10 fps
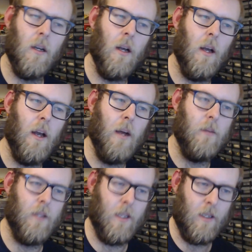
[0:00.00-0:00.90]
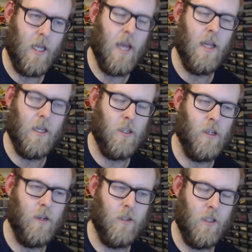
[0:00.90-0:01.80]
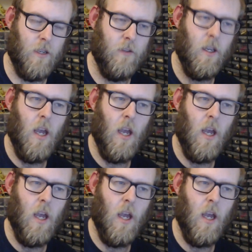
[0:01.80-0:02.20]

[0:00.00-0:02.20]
and then get that to shows and stuff.